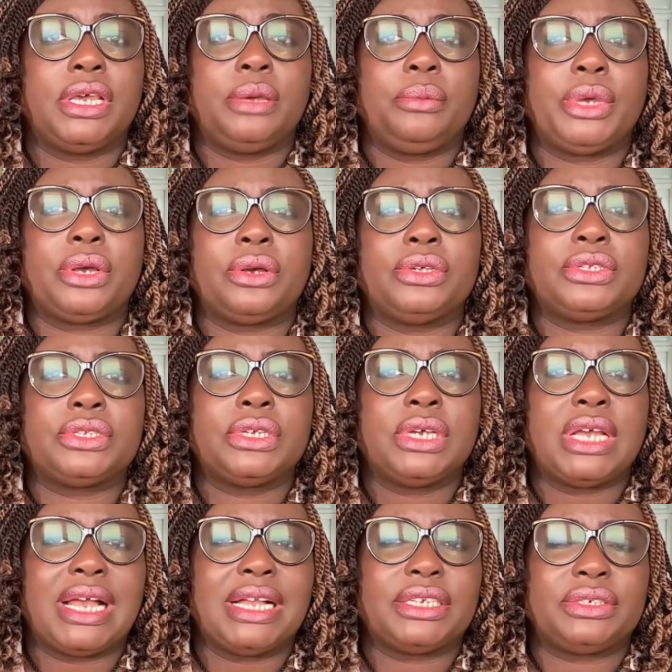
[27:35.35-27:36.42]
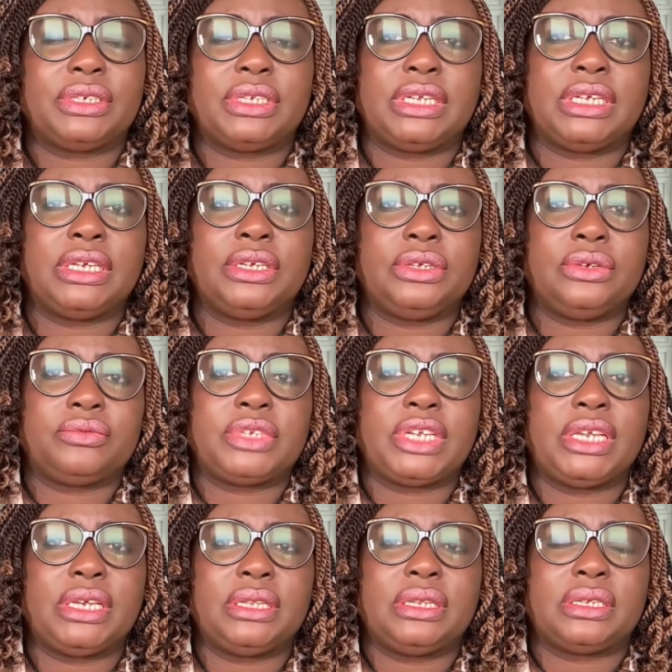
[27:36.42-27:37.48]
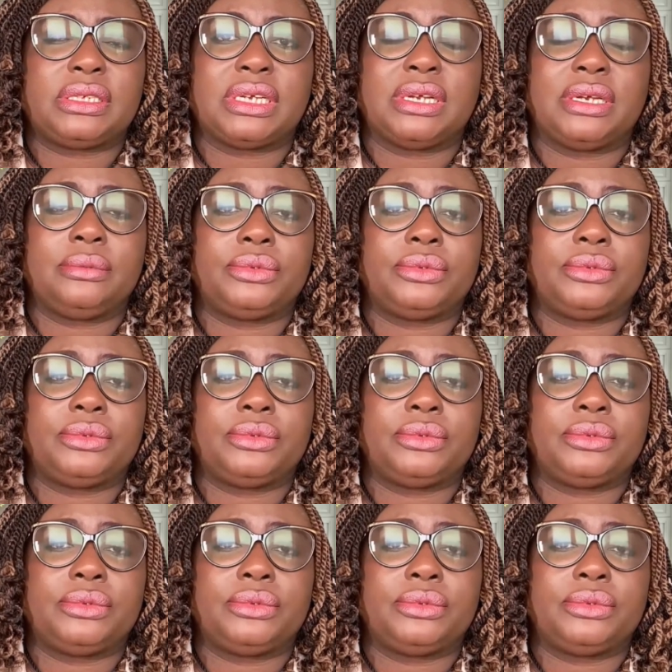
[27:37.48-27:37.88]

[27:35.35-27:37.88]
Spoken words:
because actually you've taken the time